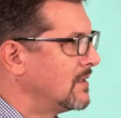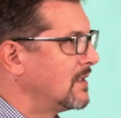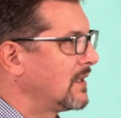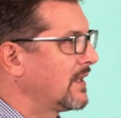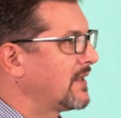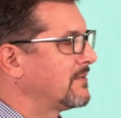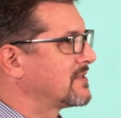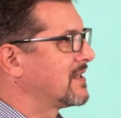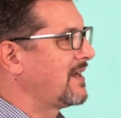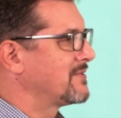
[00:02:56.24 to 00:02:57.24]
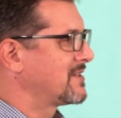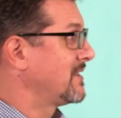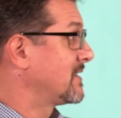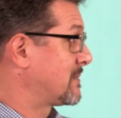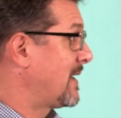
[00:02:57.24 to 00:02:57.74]
Yeah, that was
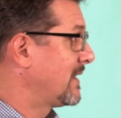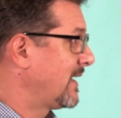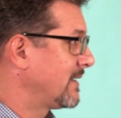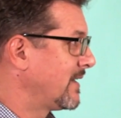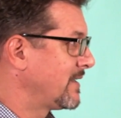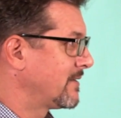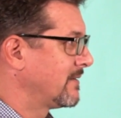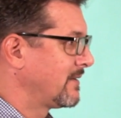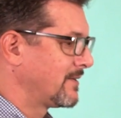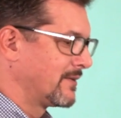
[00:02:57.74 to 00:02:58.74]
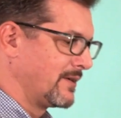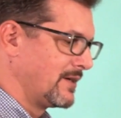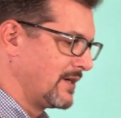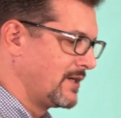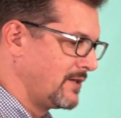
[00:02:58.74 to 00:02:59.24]
in the spotlight, right? You're
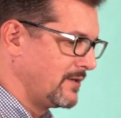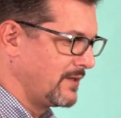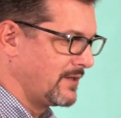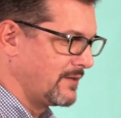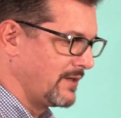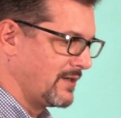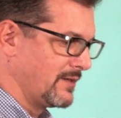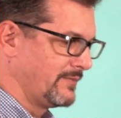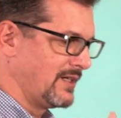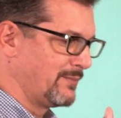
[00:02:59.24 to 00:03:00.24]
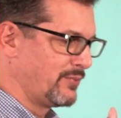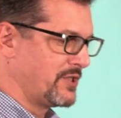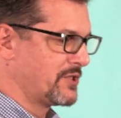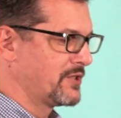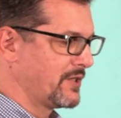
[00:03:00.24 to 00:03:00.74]
in a huge, in a
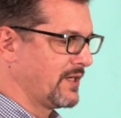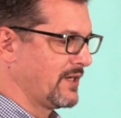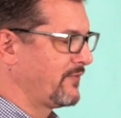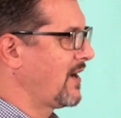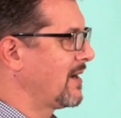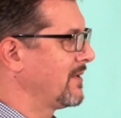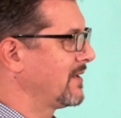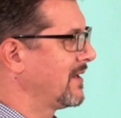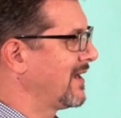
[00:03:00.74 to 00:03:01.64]
pressure cooking environment, and